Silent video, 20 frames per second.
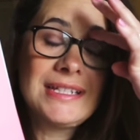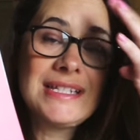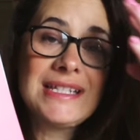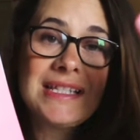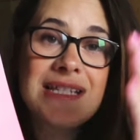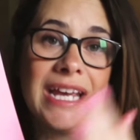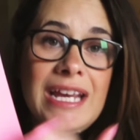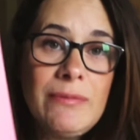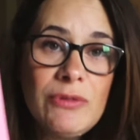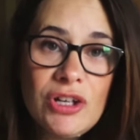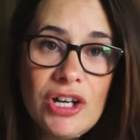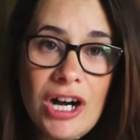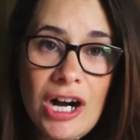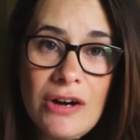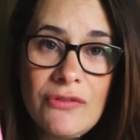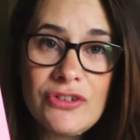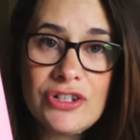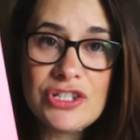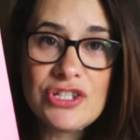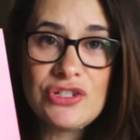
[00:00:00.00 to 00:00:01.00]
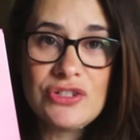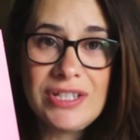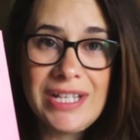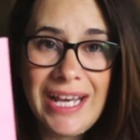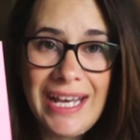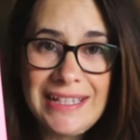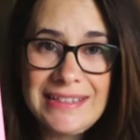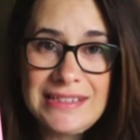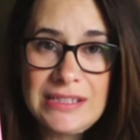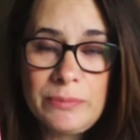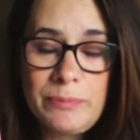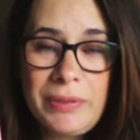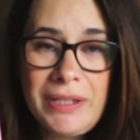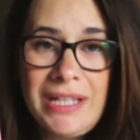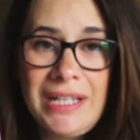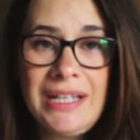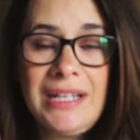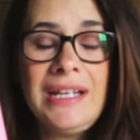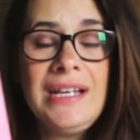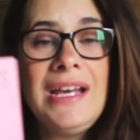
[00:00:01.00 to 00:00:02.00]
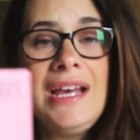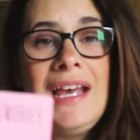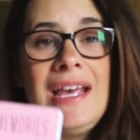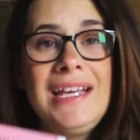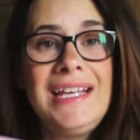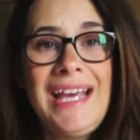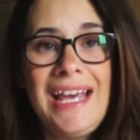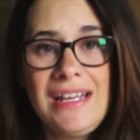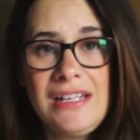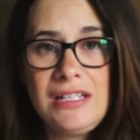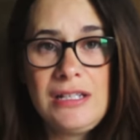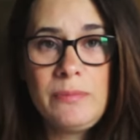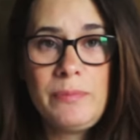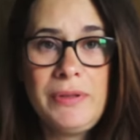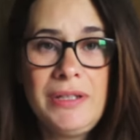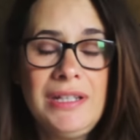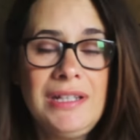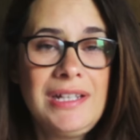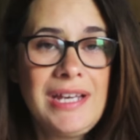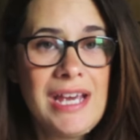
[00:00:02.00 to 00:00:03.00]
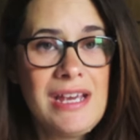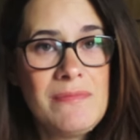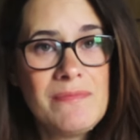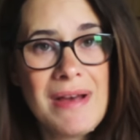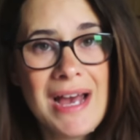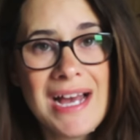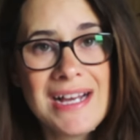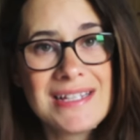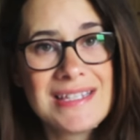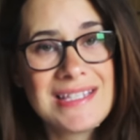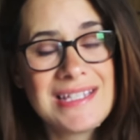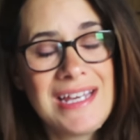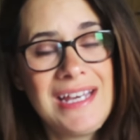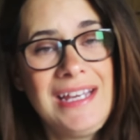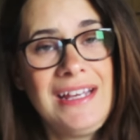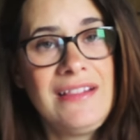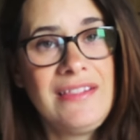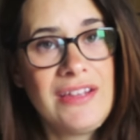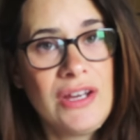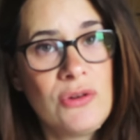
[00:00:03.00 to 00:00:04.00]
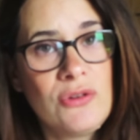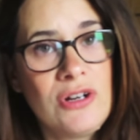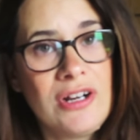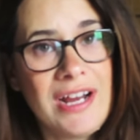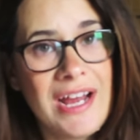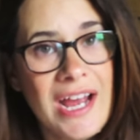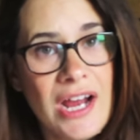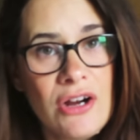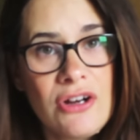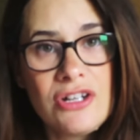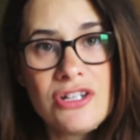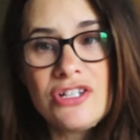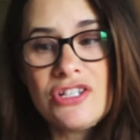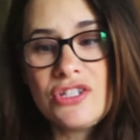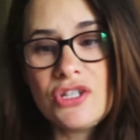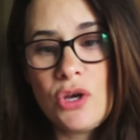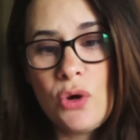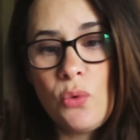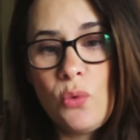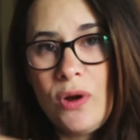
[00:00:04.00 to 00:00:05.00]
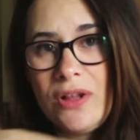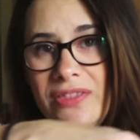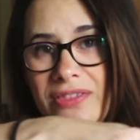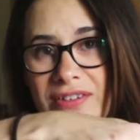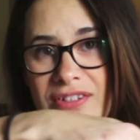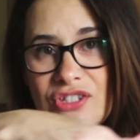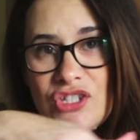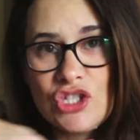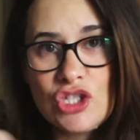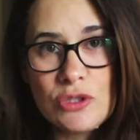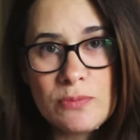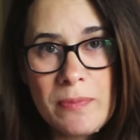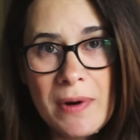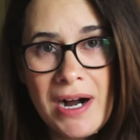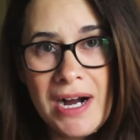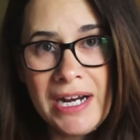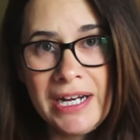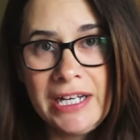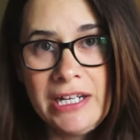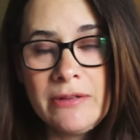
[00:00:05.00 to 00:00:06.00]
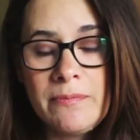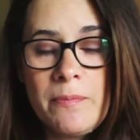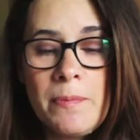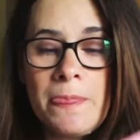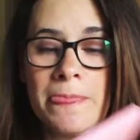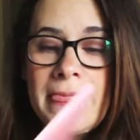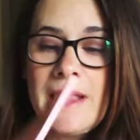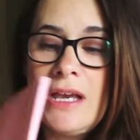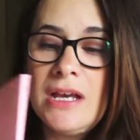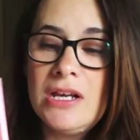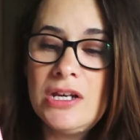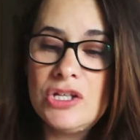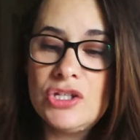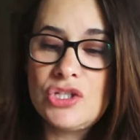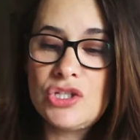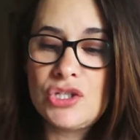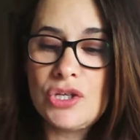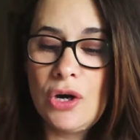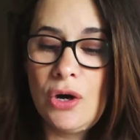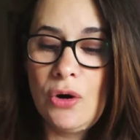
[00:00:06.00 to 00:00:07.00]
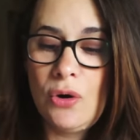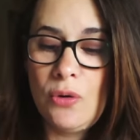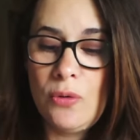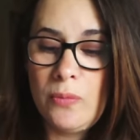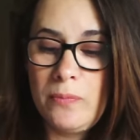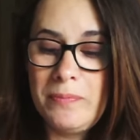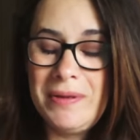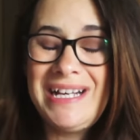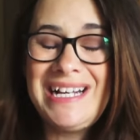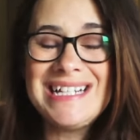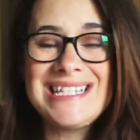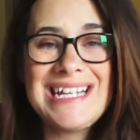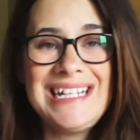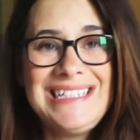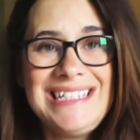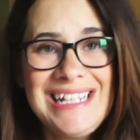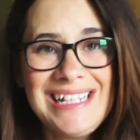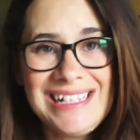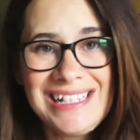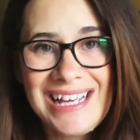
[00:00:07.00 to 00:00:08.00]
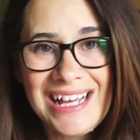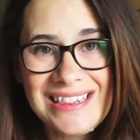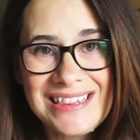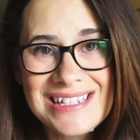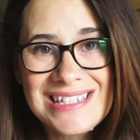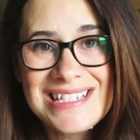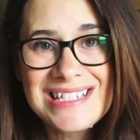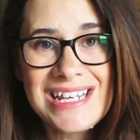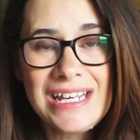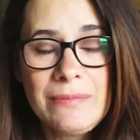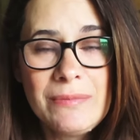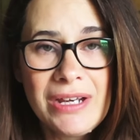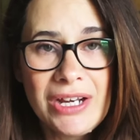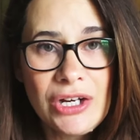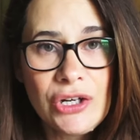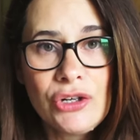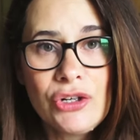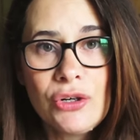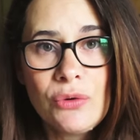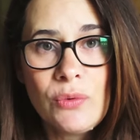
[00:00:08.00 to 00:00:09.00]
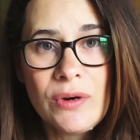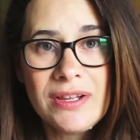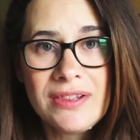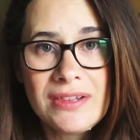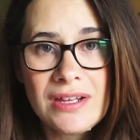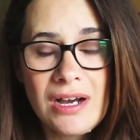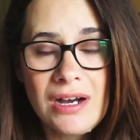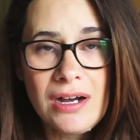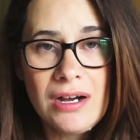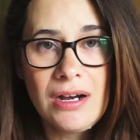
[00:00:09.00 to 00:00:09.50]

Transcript: the same cover to KDP, KDP came back saying there were errors with the spine. So because I didn't get the same error with